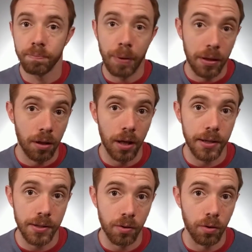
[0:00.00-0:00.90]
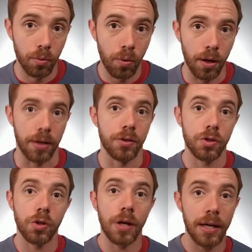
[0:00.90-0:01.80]
But the client's still going to want it.
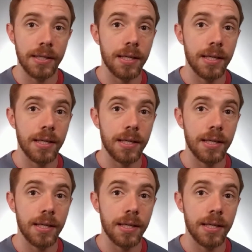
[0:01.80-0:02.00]
So you got to